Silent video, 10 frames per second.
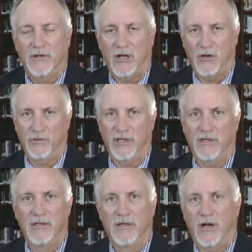All
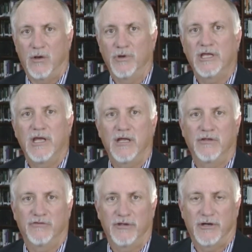we get
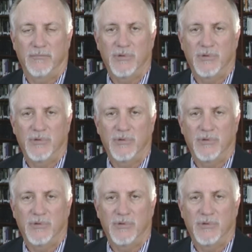is their